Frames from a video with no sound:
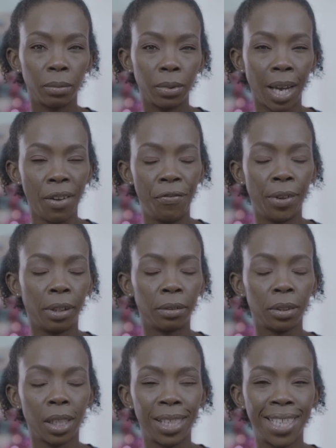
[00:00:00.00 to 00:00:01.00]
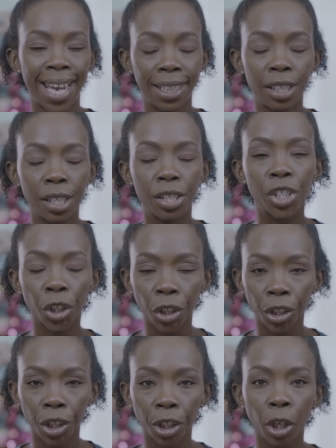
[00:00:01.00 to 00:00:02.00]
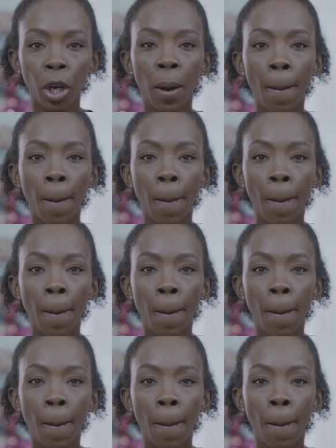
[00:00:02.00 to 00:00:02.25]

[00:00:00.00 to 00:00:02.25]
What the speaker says: not felt connected to her,